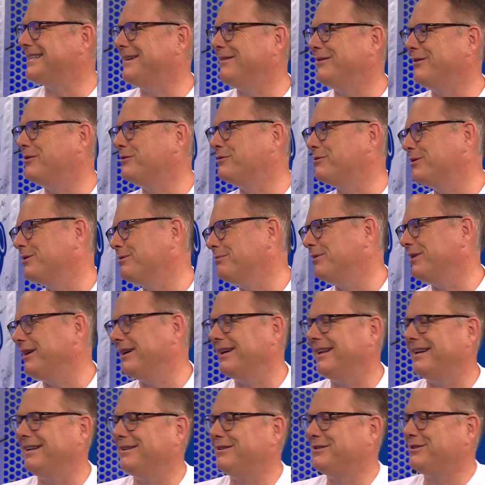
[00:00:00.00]
sounded horrible.
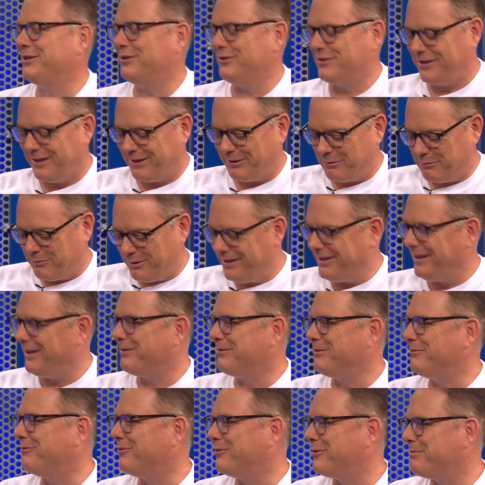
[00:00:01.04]
I got out of church and I go, what? He
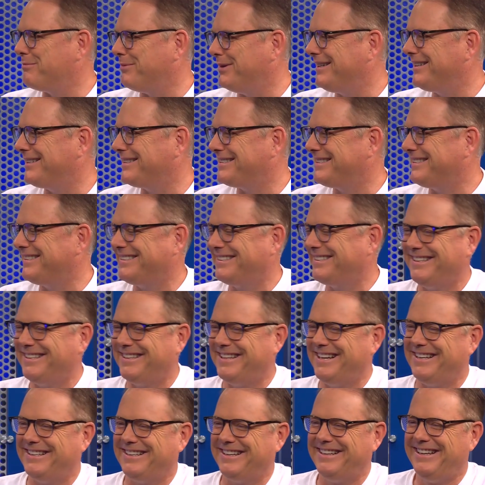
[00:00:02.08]
threw four picks?
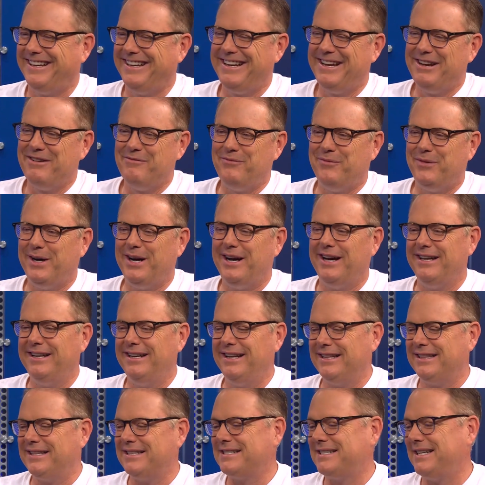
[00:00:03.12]

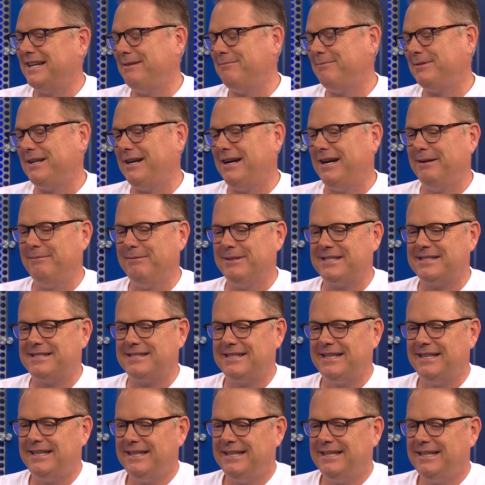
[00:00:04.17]
but at the same time,
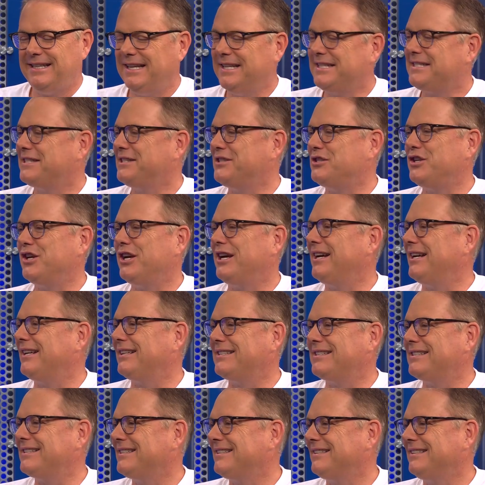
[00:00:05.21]
it's it's the
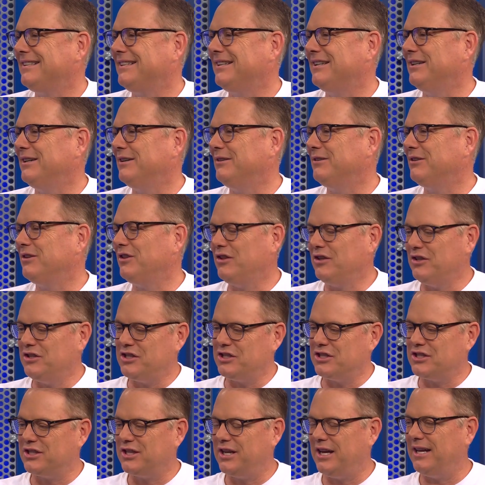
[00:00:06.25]
Jets, you know. They're
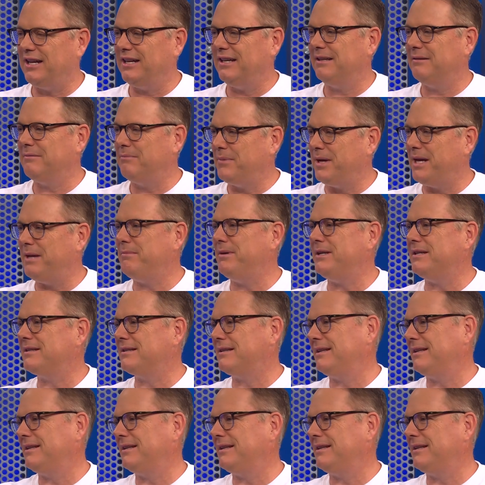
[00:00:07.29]
just got to baby